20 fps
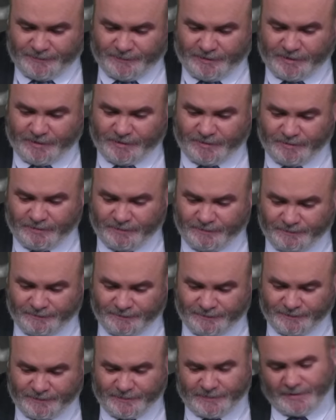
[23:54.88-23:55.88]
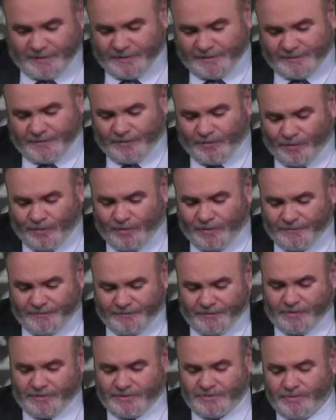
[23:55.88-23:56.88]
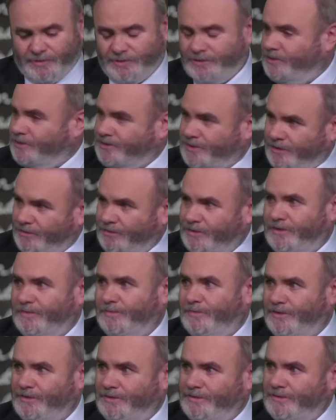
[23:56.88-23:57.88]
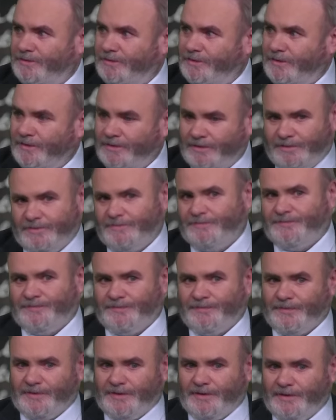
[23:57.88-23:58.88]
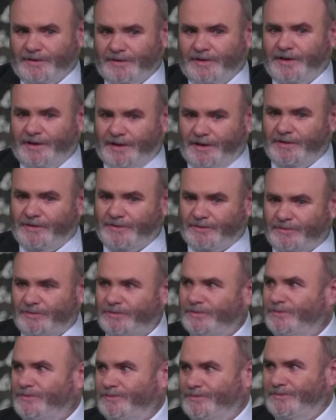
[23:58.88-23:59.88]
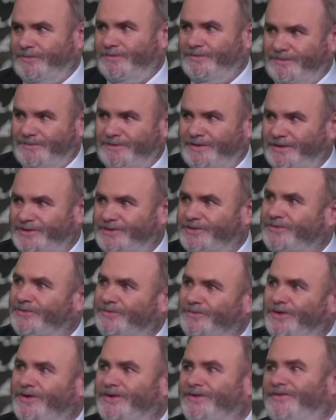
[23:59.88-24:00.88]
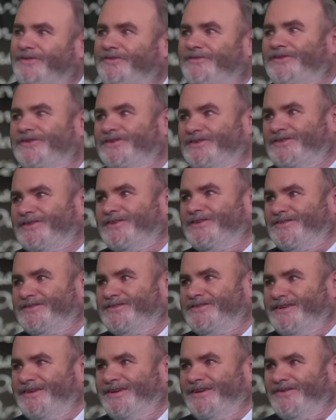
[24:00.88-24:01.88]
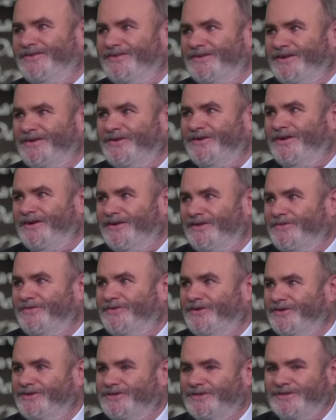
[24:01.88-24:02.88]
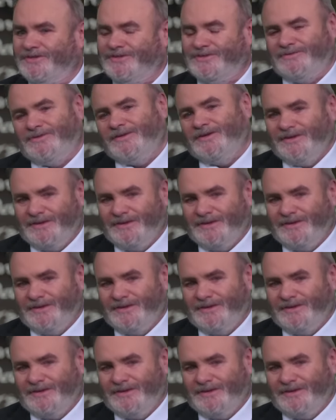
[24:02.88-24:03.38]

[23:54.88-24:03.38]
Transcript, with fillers: you know, all of God's word is holy, but yeah, here, these are one of the verses. You know, and there are other verses